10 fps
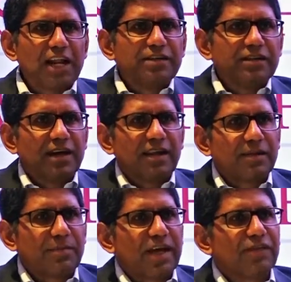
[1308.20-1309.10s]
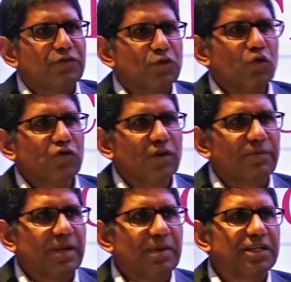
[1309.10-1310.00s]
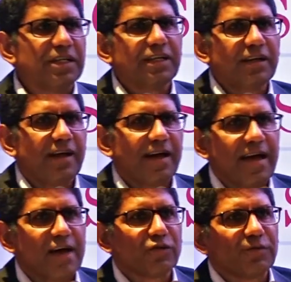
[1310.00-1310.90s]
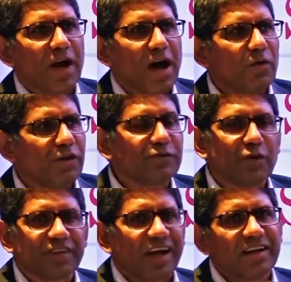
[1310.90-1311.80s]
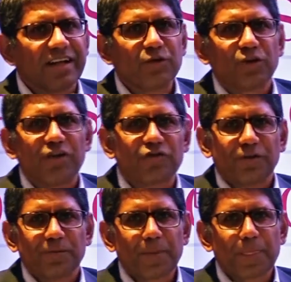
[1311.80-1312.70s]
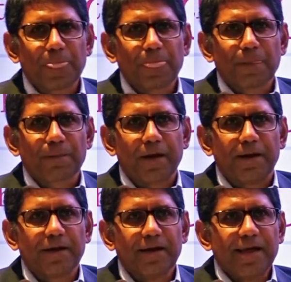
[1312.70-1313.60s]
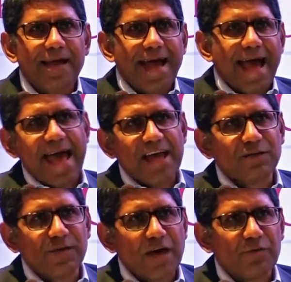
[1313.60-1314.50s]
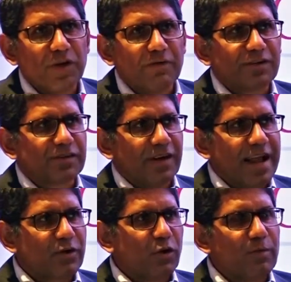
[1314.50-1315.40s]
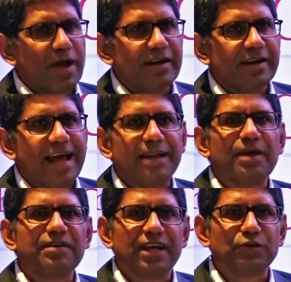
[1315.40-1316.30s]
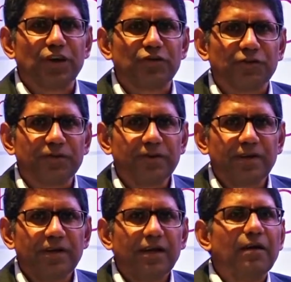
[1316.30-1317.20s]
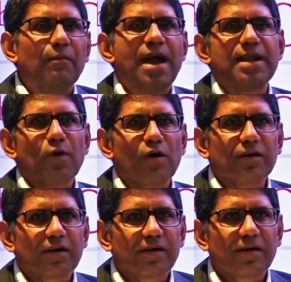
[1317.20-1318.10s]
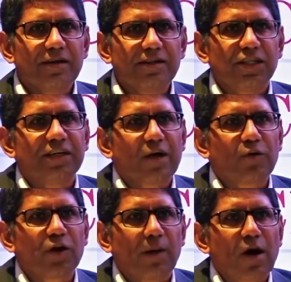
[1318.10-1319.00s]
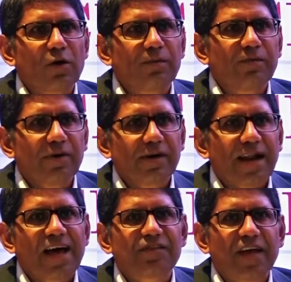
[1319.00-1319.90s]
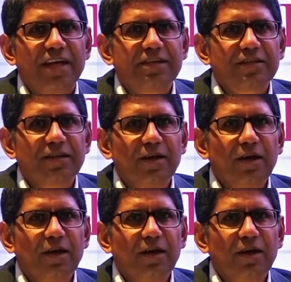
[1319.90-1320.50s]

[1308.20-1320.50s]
challenge and I think biggest use of DBT as of now is for secondary education. Right? As we have universal enrollment in elementary education, many more children are going to come out of class 8